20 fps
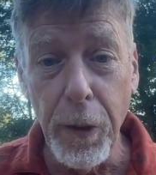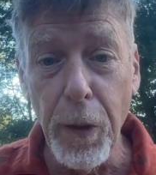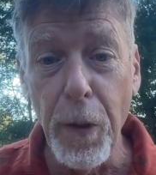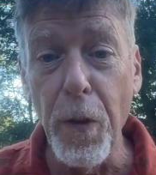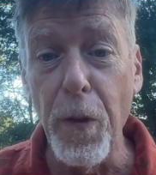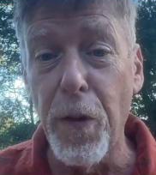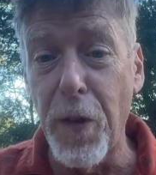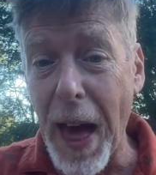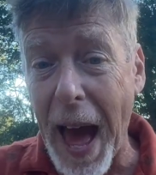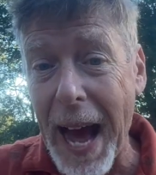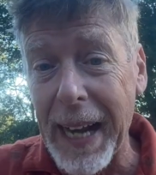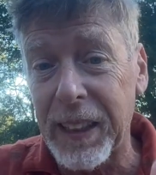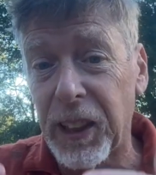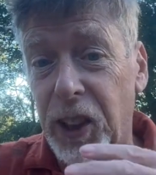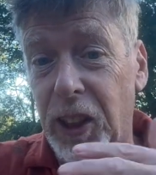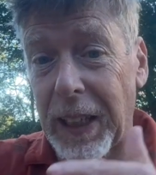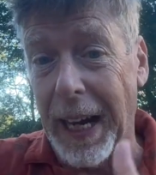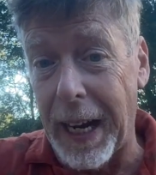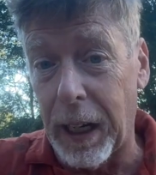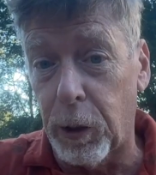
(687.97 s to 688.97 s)
that
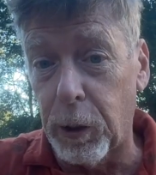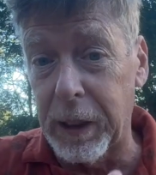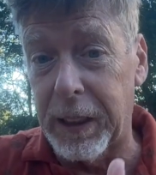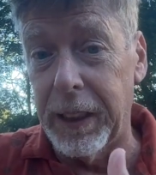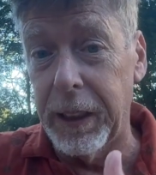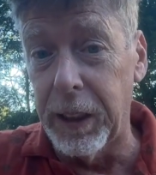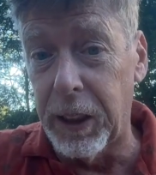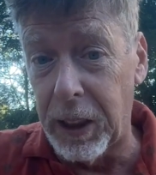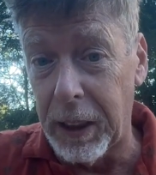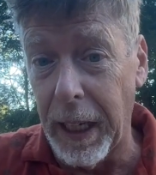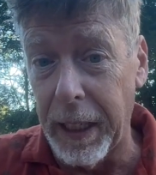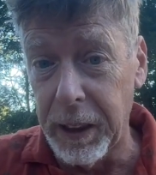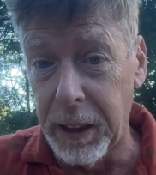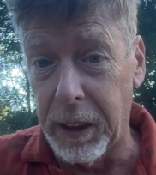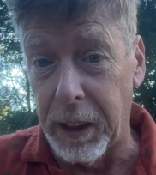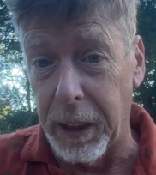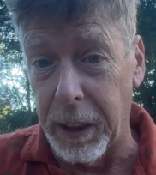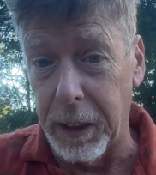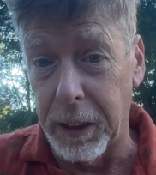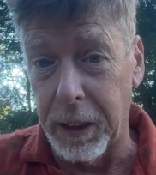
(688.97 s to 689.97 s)
Socrates says
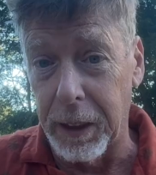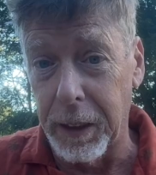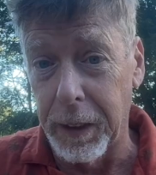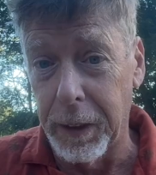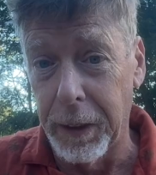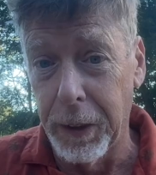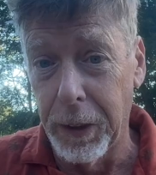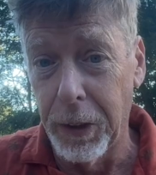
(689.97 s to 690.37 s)
this